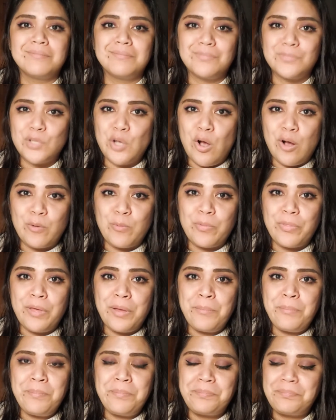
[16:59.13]
talk with
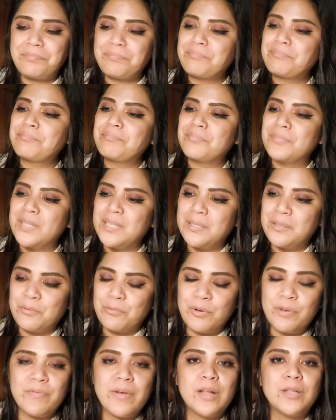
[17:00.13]
them,
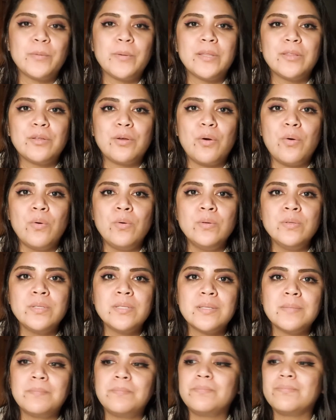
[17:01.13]
reevaluate the
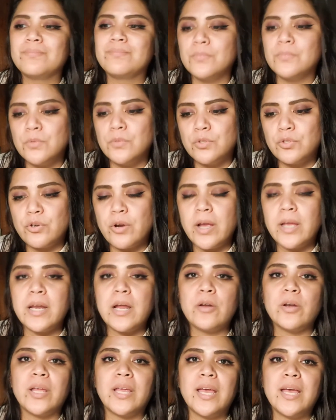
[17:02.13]
goals, try it
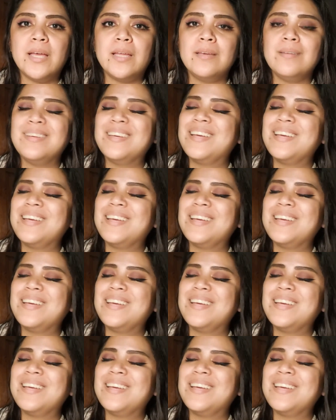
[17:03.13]
out again.